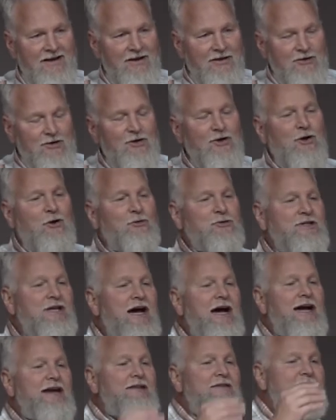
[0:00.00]
you don't
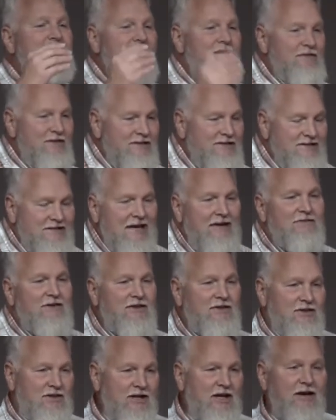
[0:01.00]
tithe the
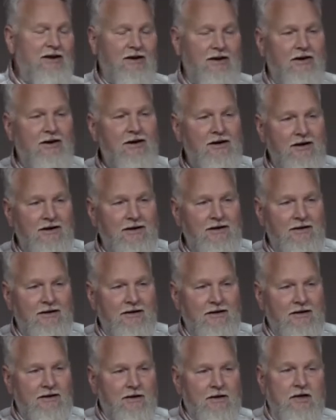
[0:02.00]
seventh year,
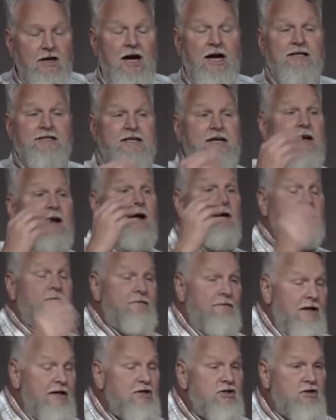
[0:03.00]
God's going to
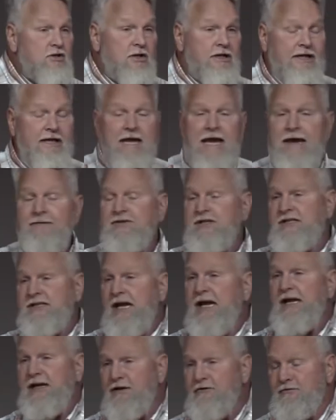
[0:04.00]
eventually have to
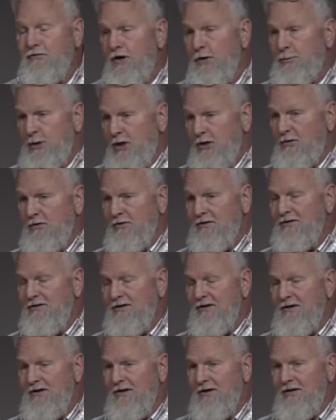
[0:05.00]
take it from you.
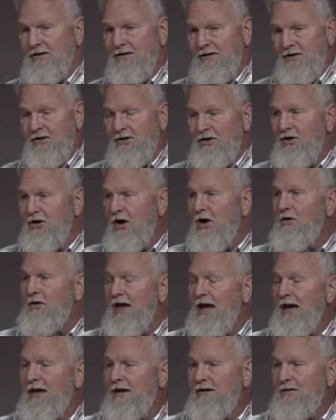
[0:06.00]
You know
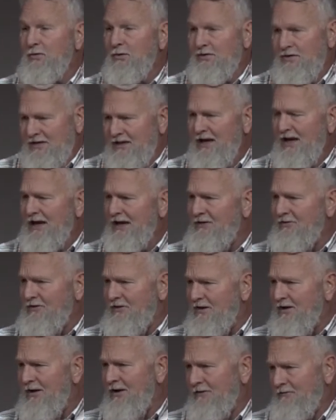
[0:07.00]
that with the tithes
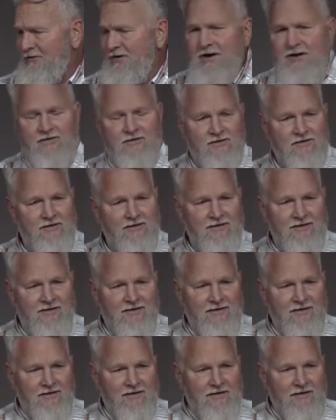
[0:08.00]
and the offerings?
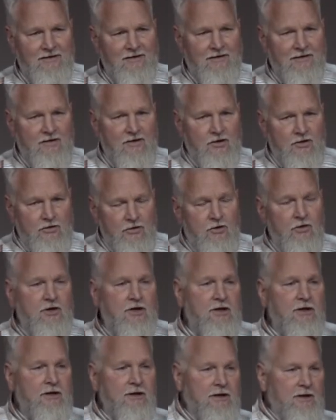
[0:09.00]
You
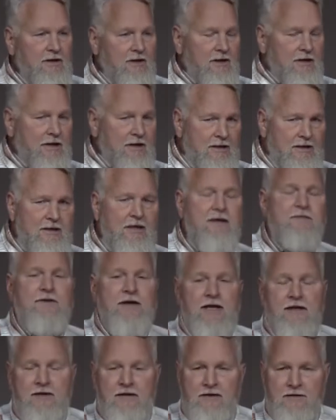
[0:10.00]
can give
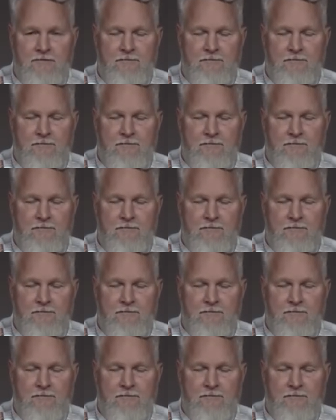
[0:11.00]
it